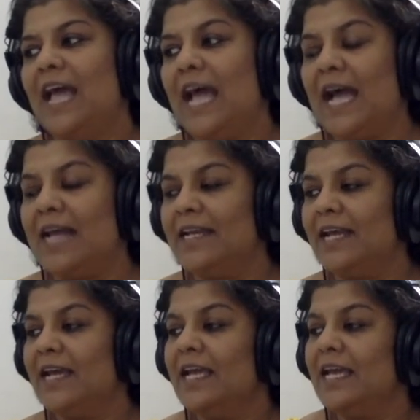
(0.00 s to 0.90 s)

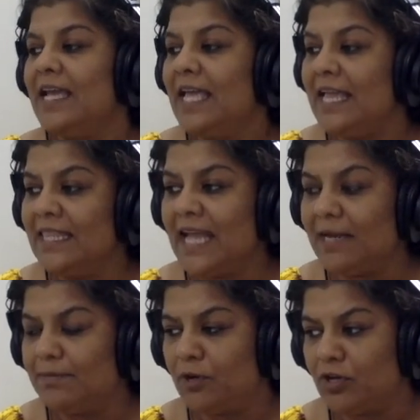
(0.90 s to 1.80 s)
And in
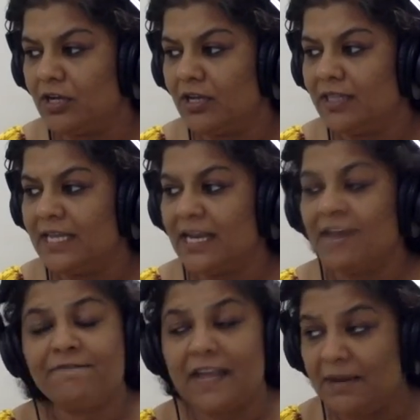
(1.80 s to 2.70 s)
that book, there
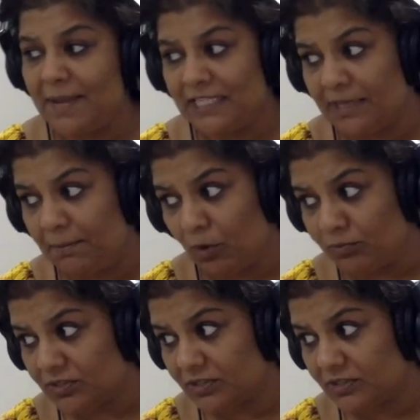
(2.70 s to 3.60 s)
are very major
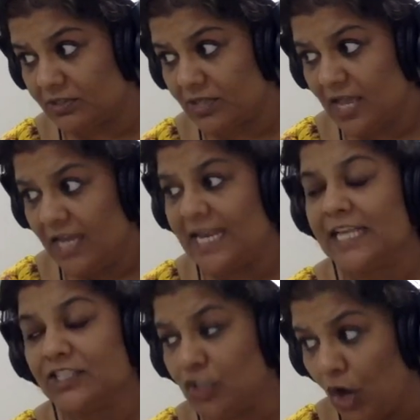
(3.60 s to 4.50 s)
poems
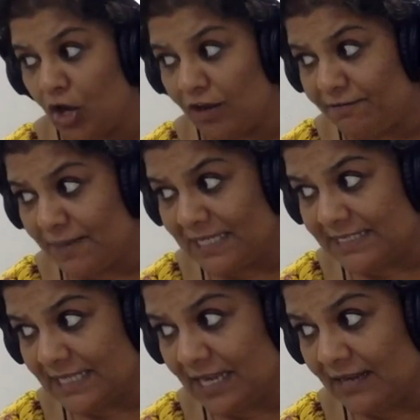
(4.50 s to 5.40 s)
like Song of
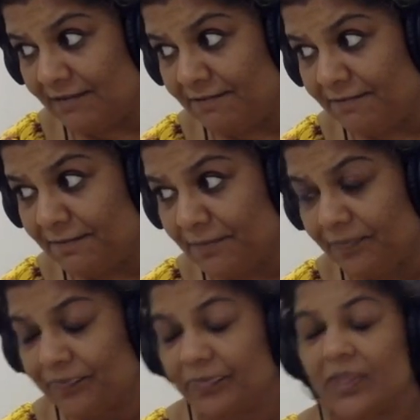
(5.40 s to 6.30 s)
Myself,
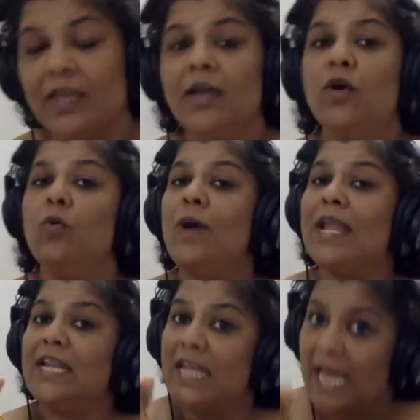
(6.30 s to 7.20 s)

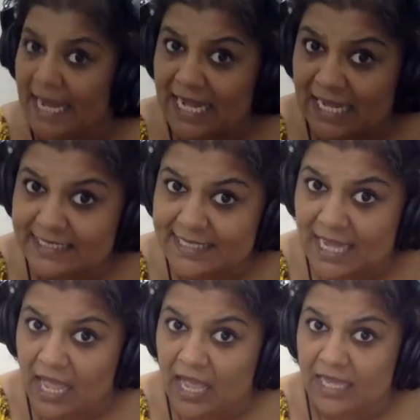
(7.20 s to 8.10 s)
when lilacs
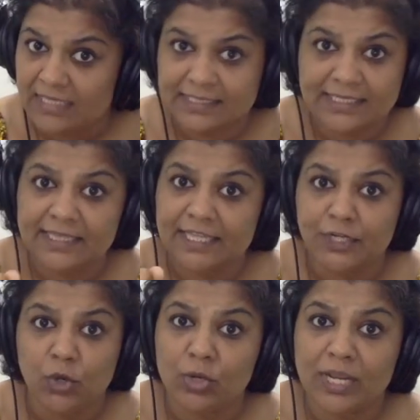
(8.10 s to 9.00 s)
last in the
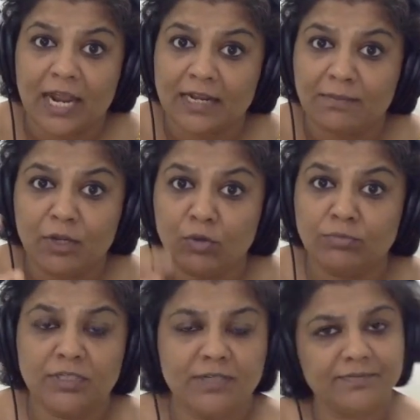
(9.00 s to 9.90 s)
dooryard
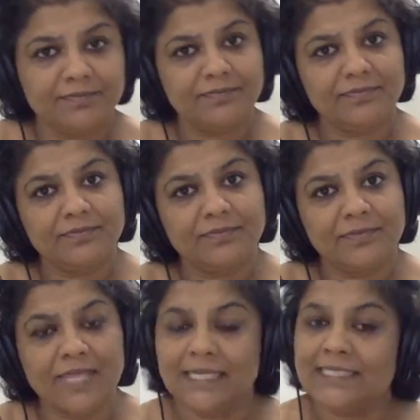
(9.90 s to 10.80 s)
bloomed.
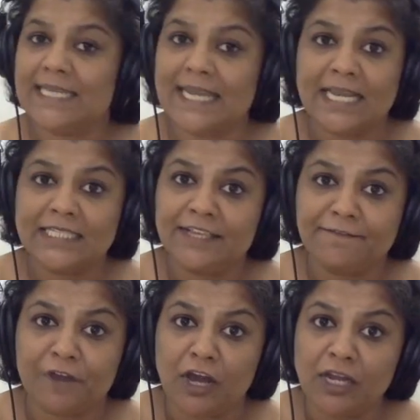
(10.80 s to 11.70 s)
That is an elegy
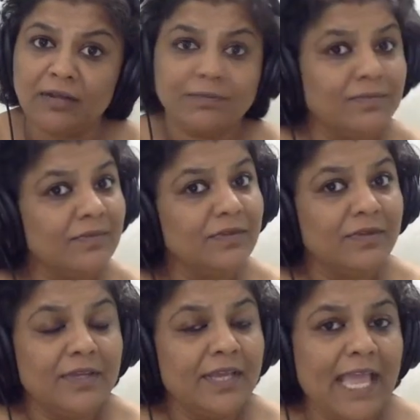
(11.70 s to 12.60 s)
for
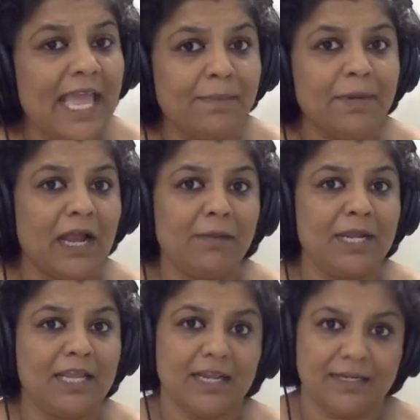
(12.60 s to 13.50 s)
Abraham
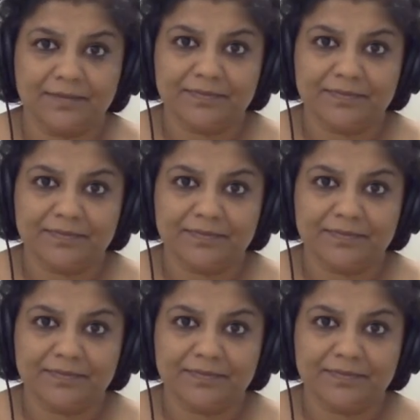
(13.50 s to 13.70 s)
Lincoln.